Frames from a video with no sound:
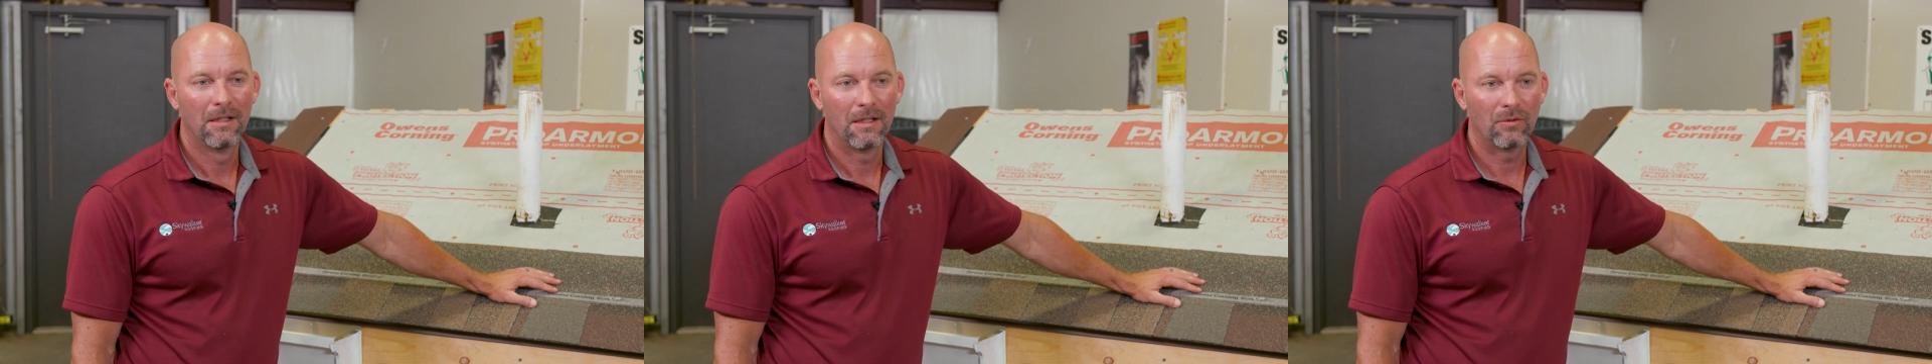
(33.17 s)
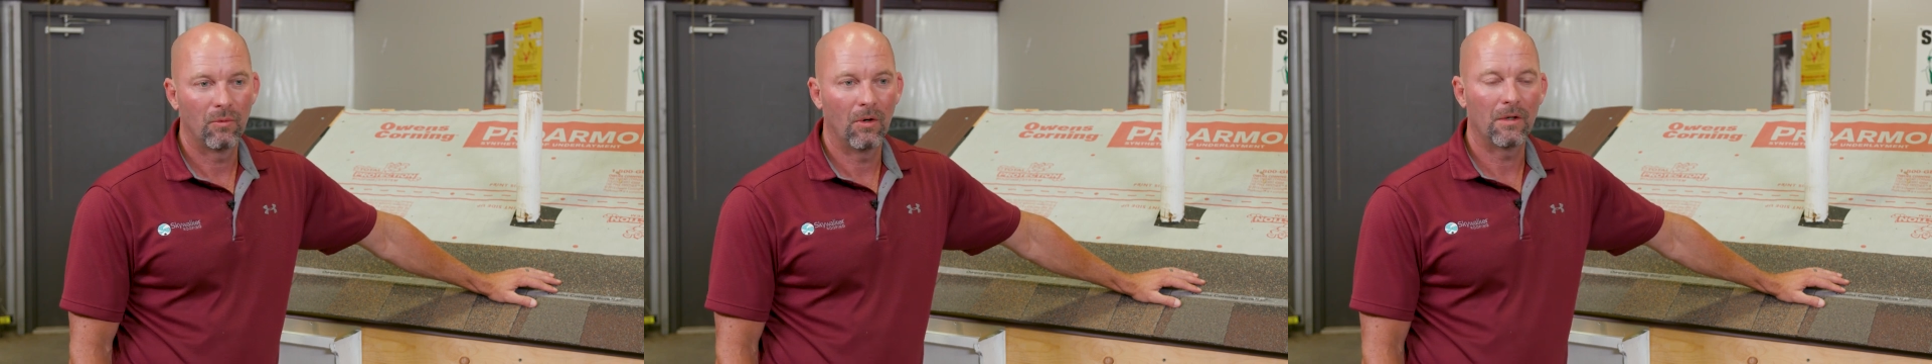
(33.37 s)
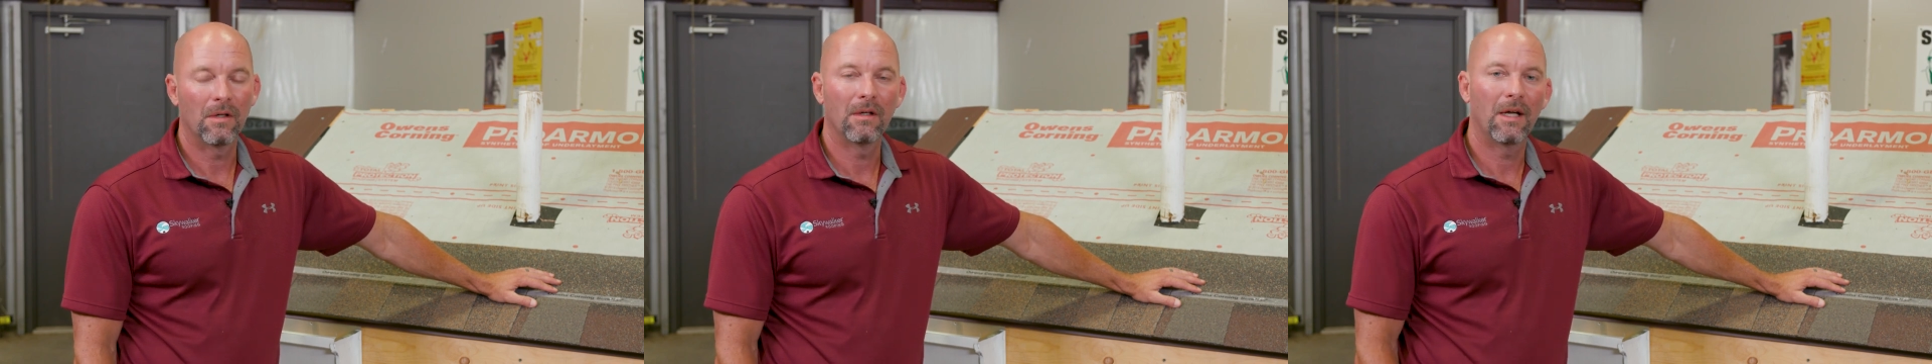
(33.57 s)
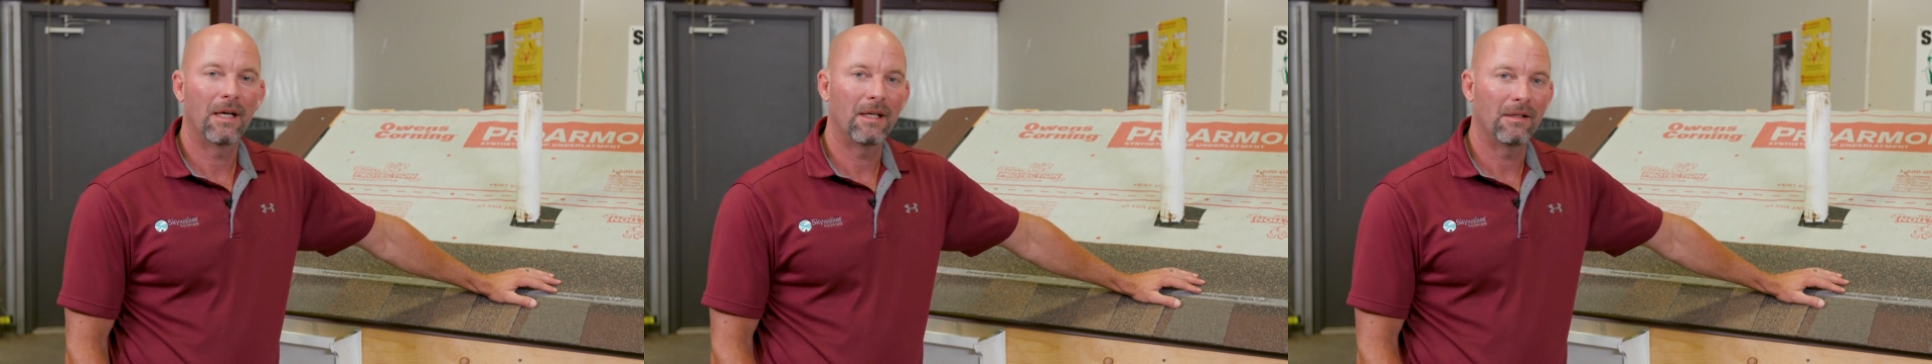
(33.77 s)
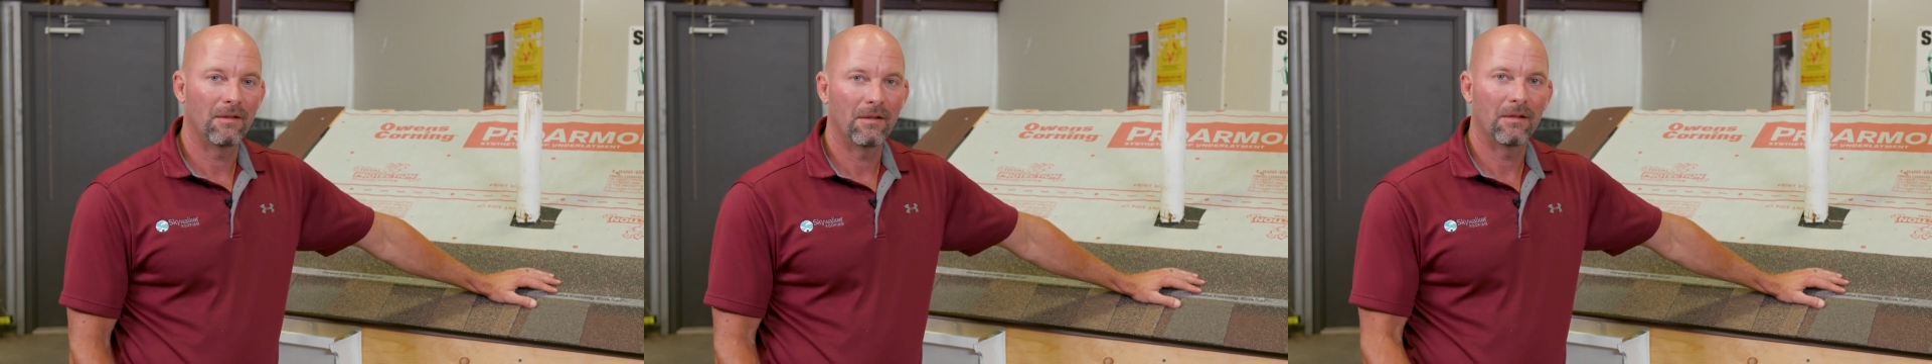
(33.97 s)
is wondering,
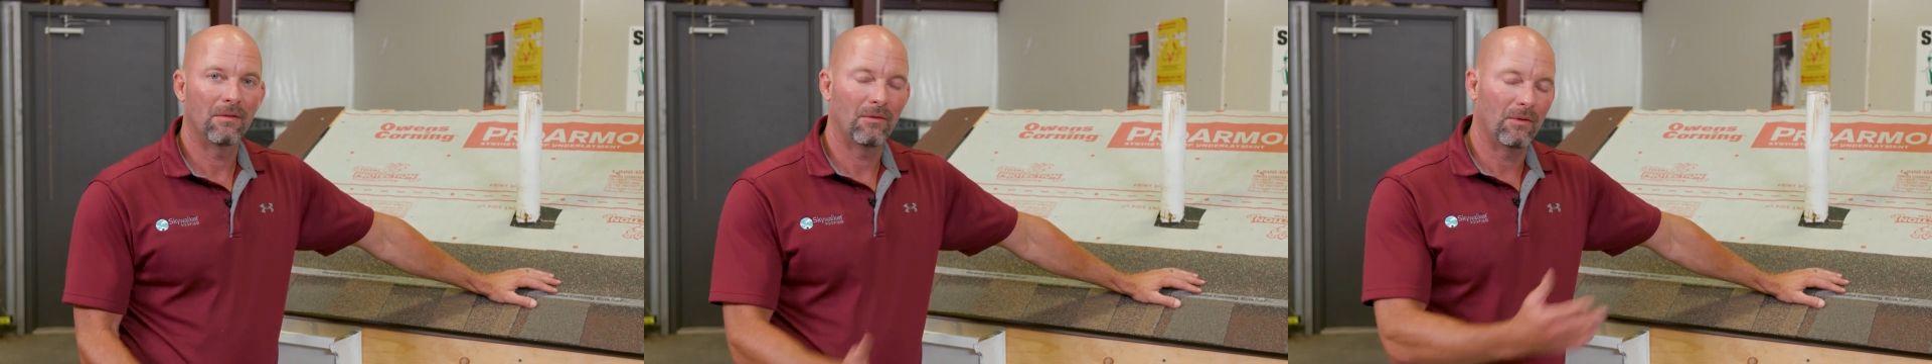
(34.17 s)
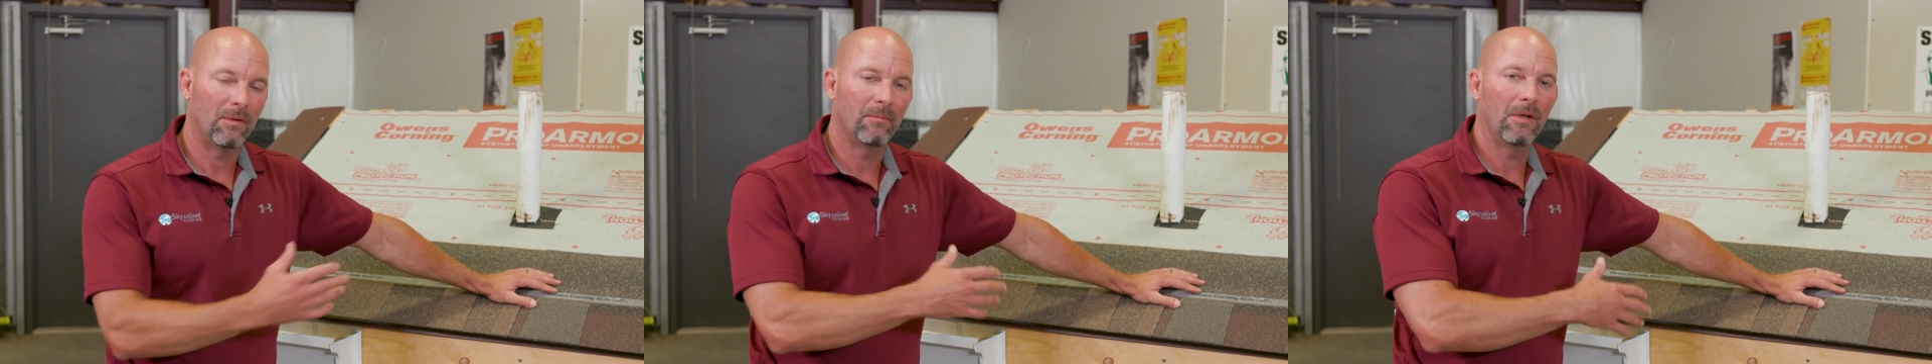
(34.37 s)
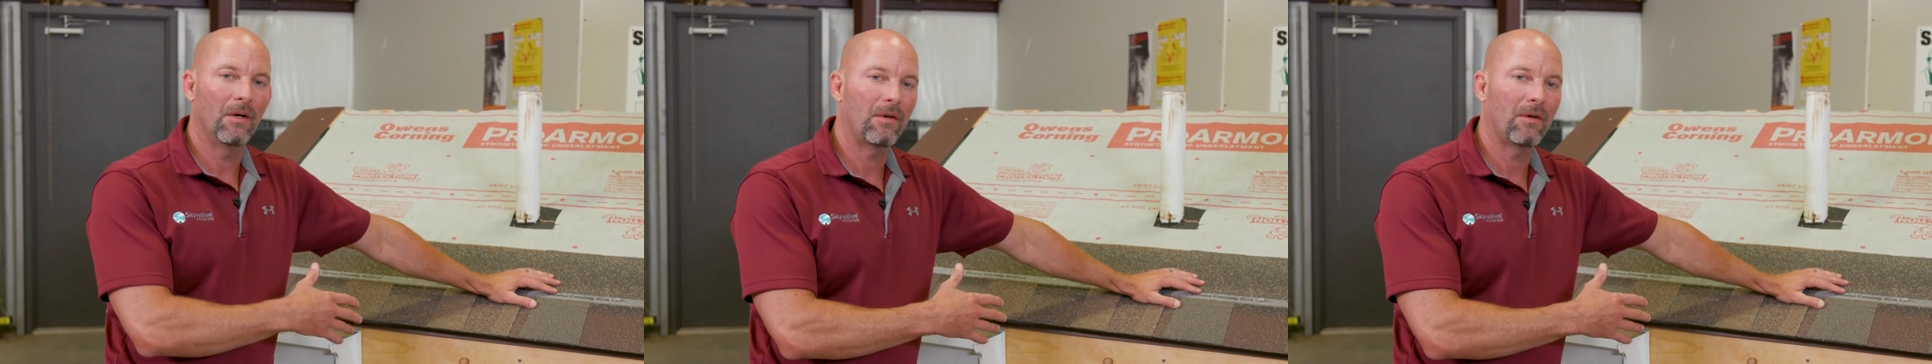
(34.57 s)
hey, would it be